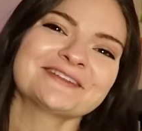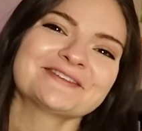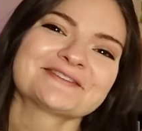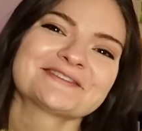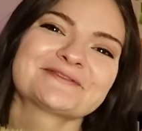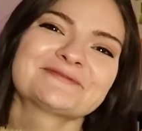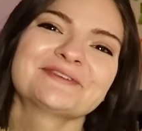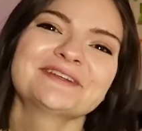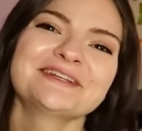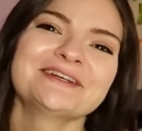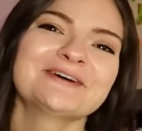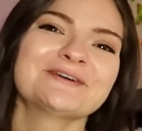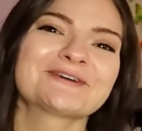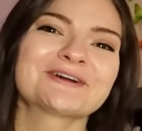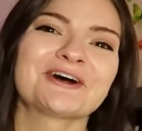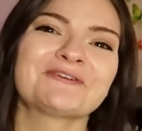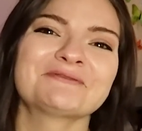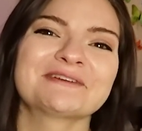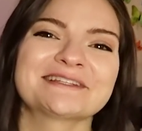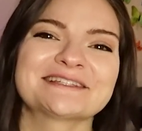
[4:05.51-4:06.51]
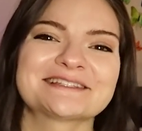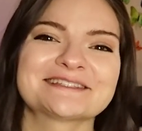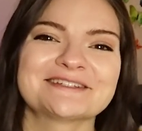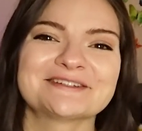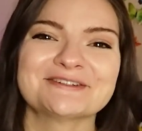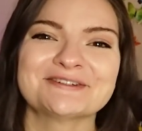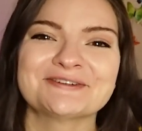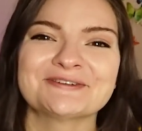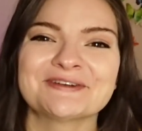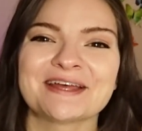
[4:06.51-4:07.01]
there's a video coming
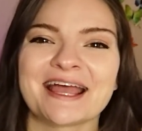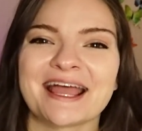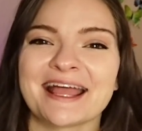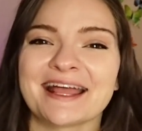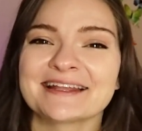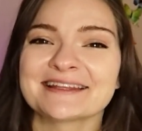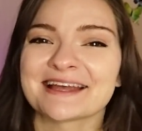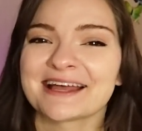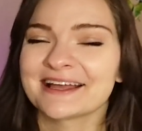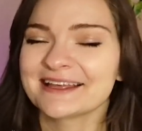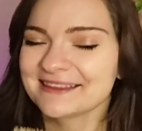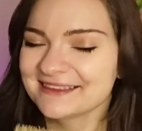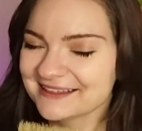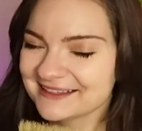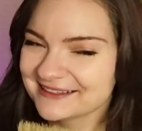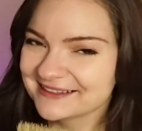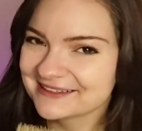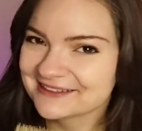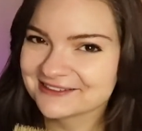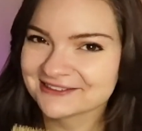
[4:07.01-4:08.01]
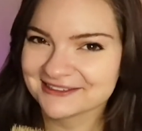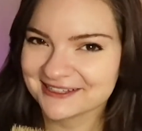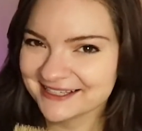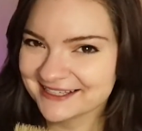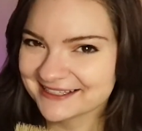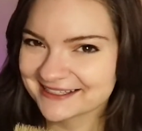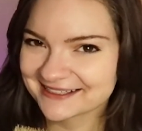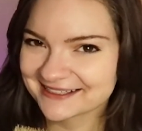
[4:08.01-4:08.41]
soon and I think you'll like